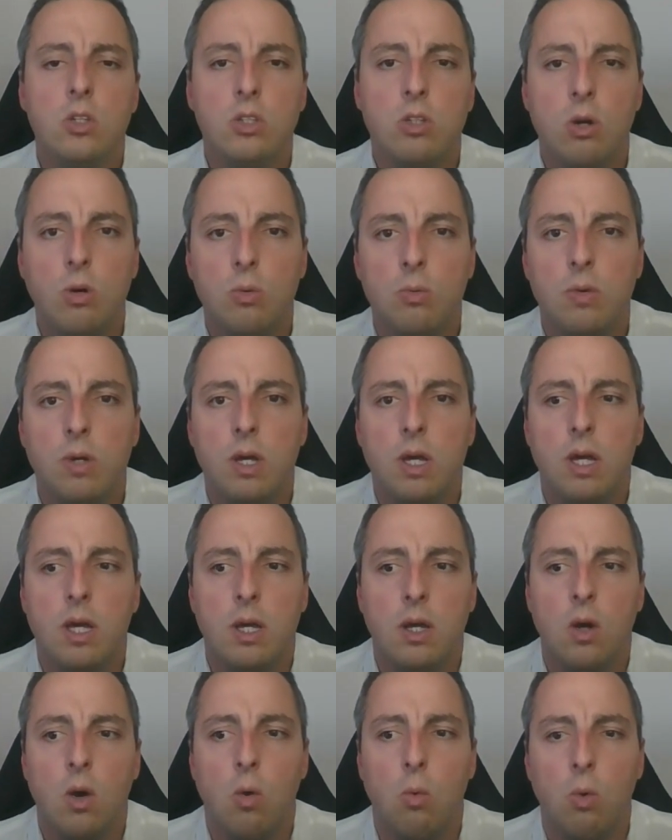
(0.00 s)
So
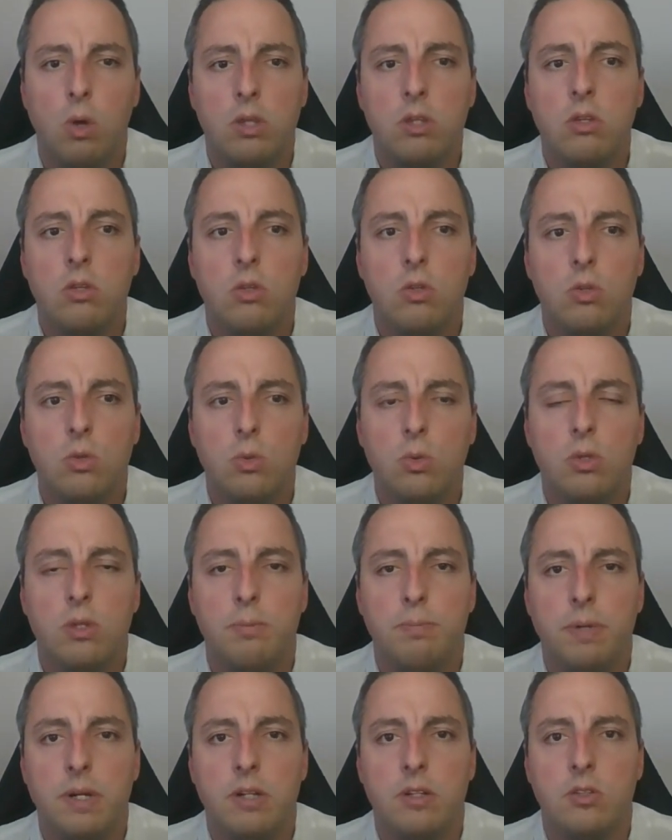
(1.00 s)
what do
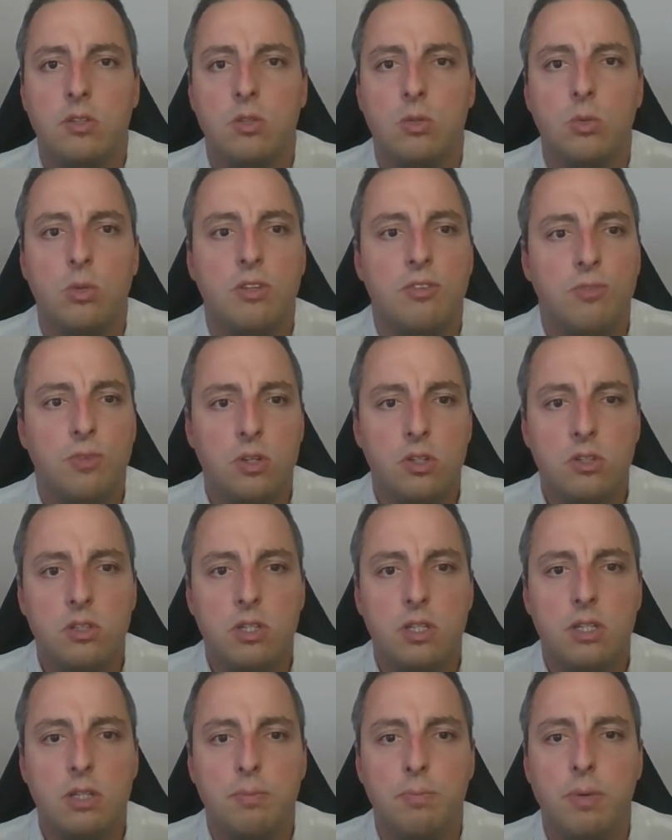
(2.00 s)
the parents do? The first
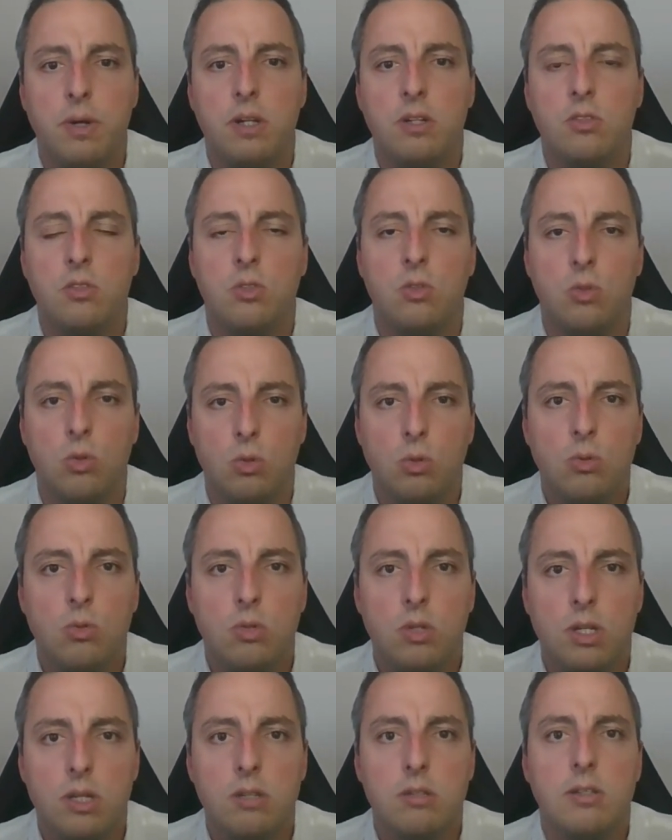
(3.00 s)
thing the parents
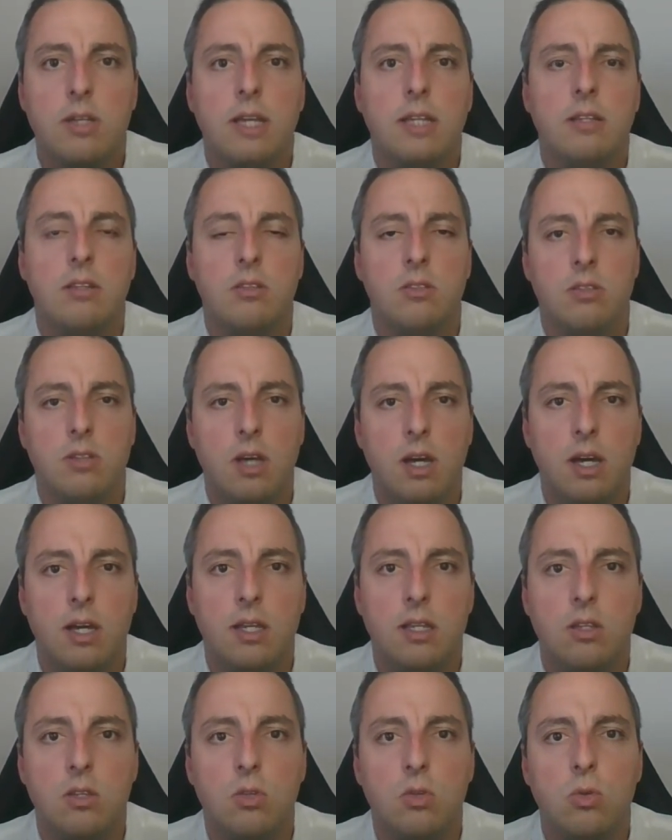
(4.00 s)
do is they
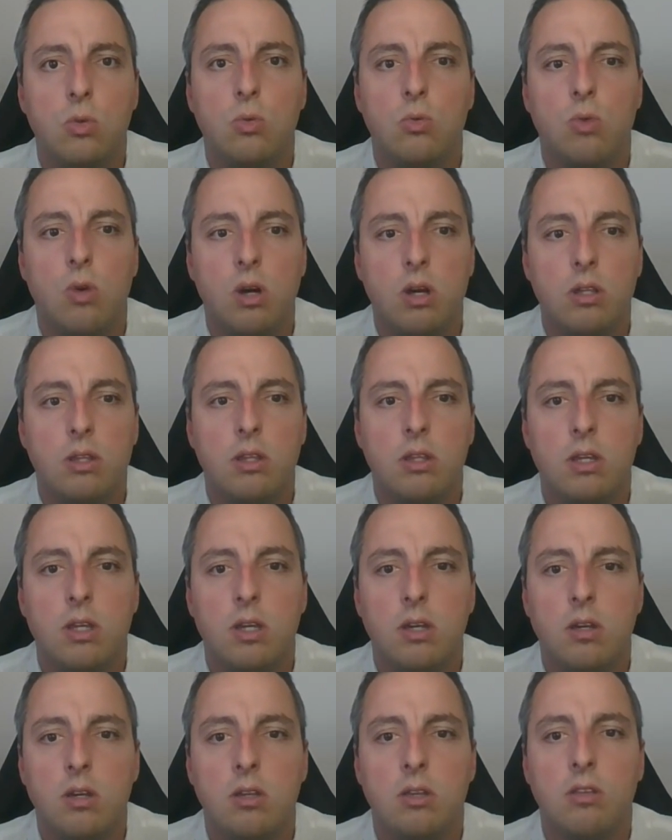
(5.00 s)
decide to run
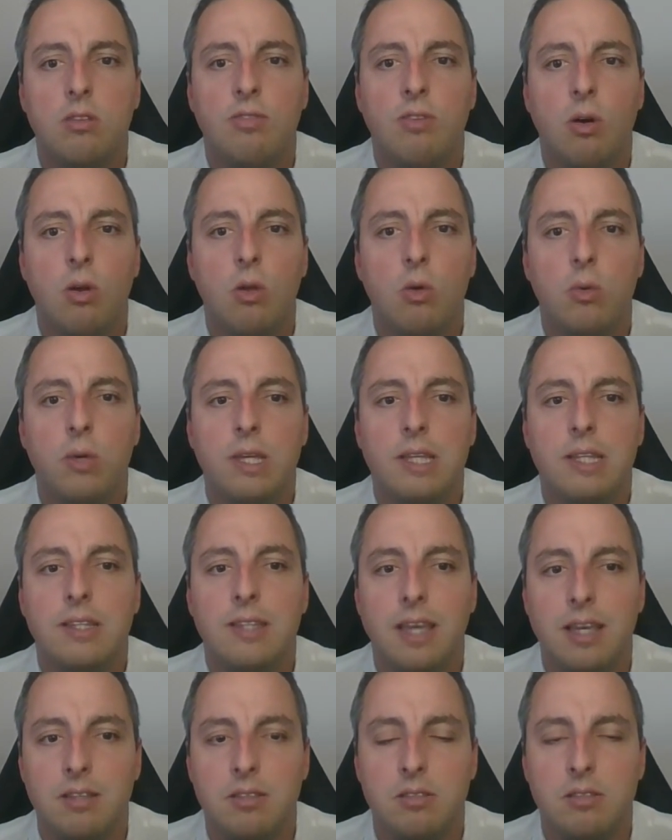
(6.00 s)
the following
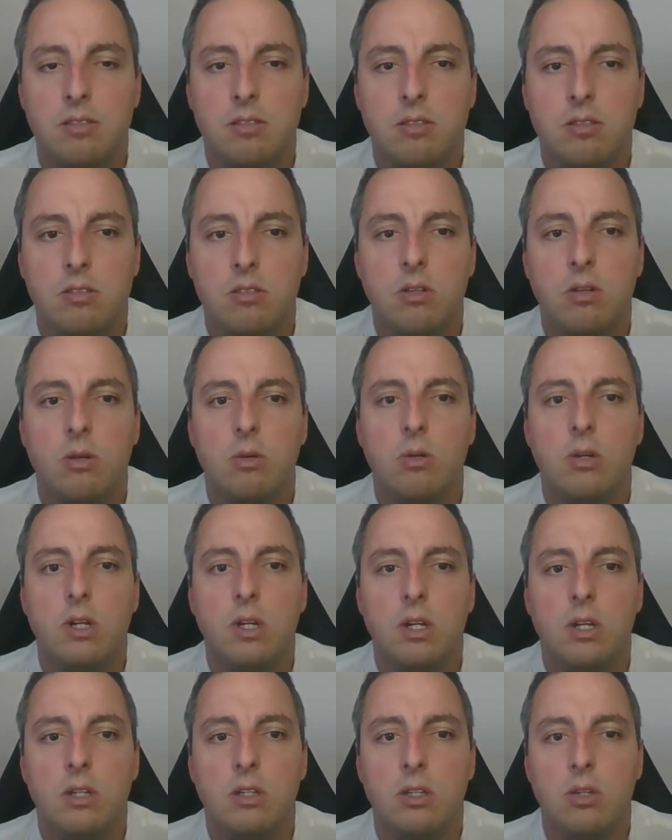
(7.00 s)
tests. So
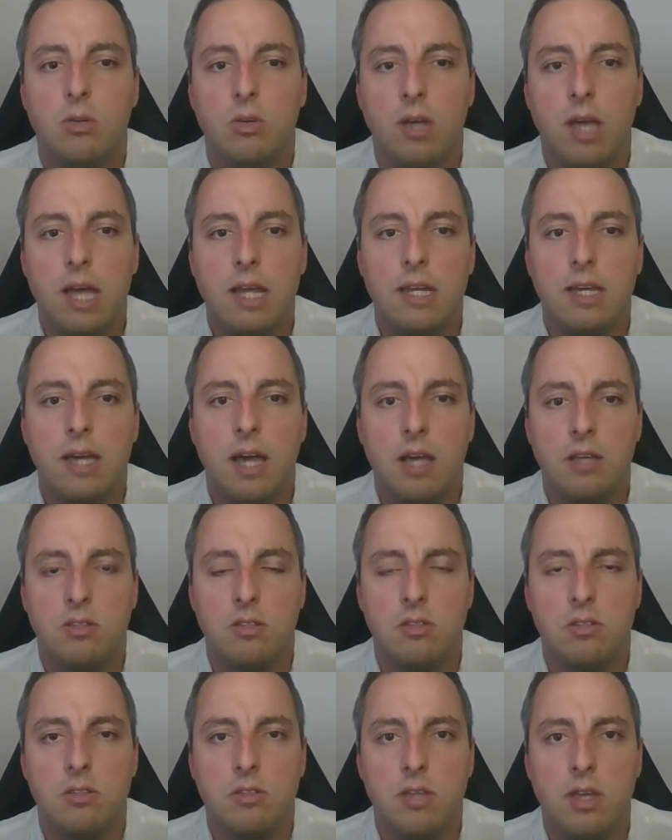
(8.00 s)
the organic
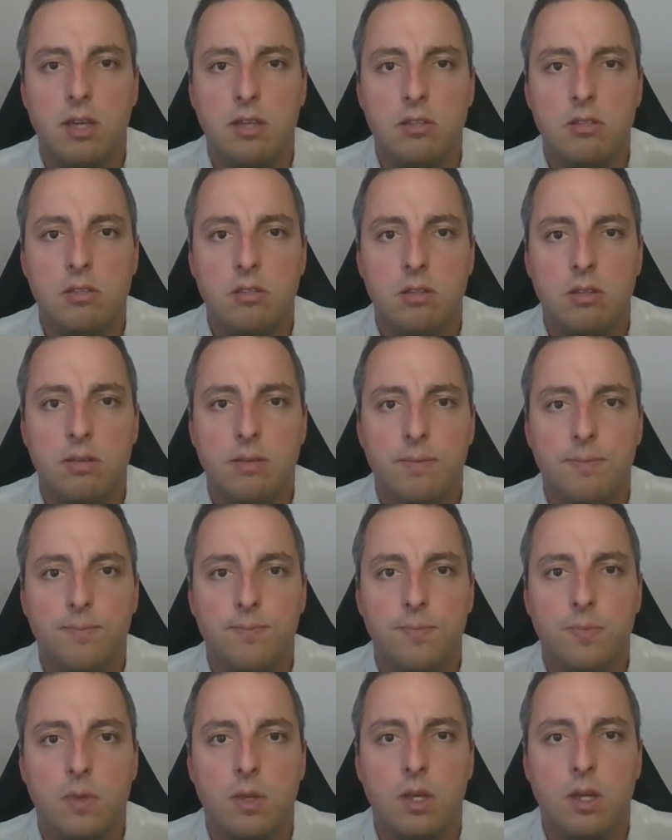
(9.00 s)
acids test,
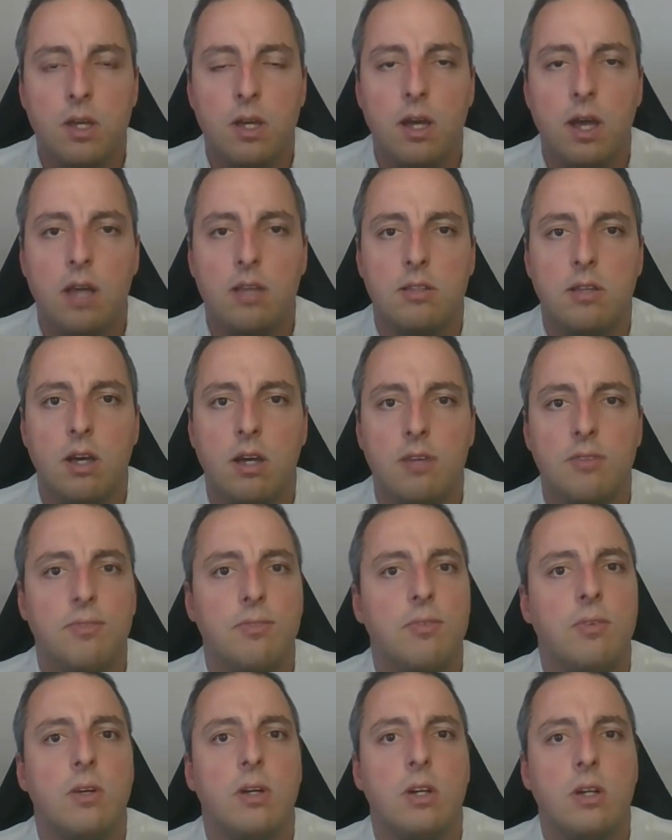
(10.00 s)
as
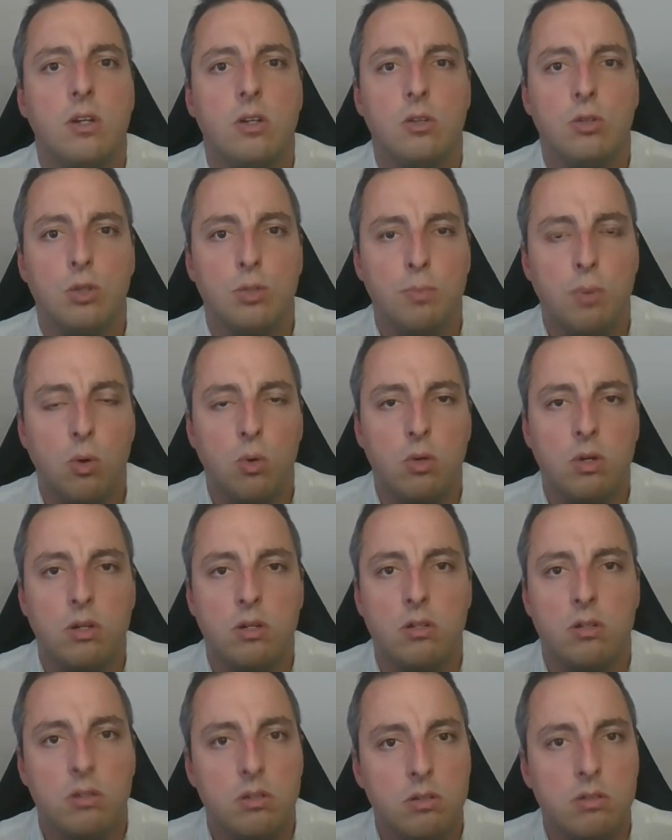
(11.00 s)
I've
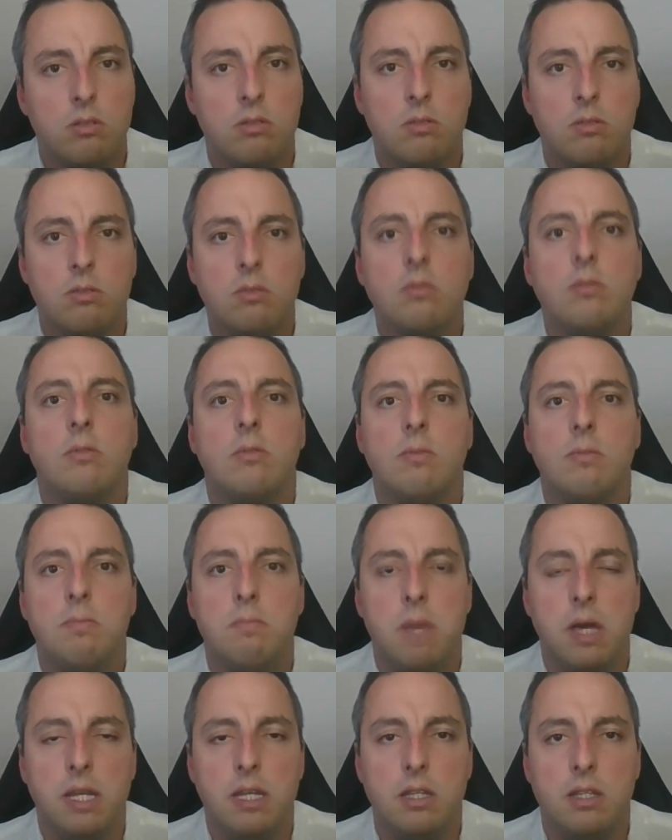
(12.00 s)
spoken
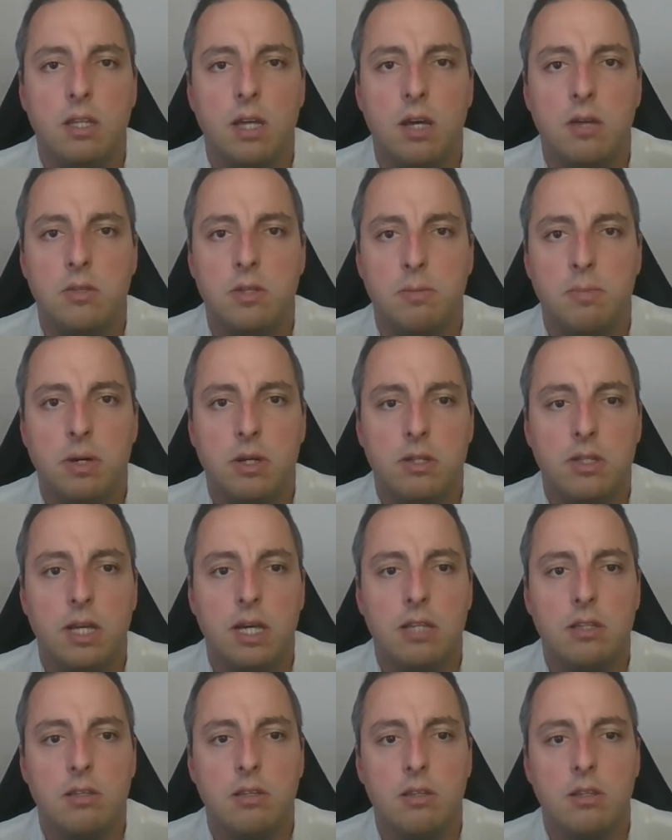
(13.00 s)
many times about
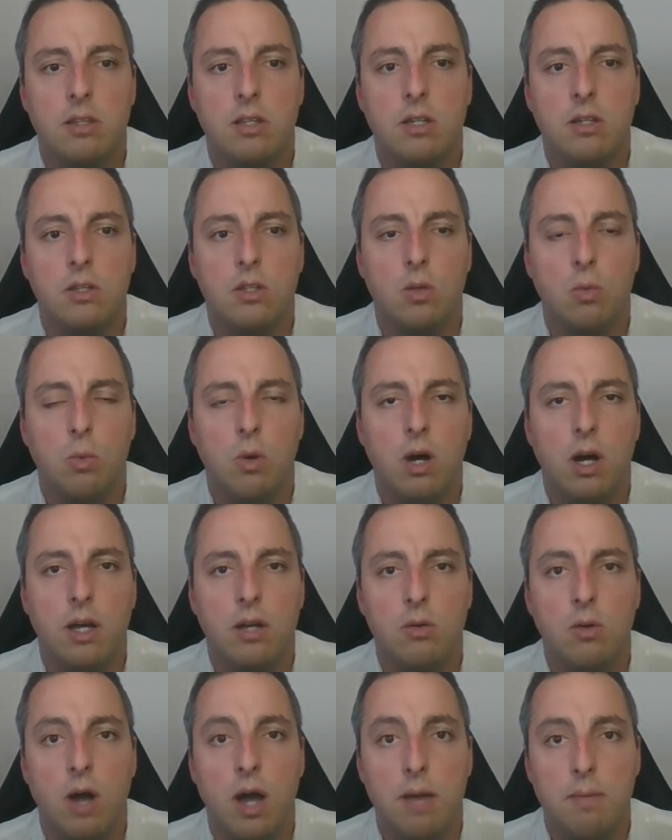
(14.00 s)
that,
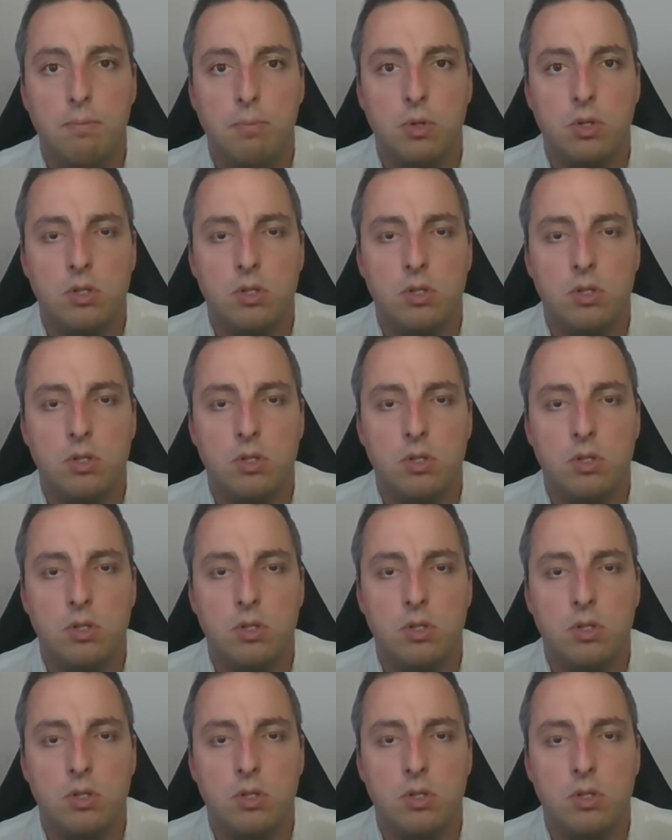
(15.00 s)
I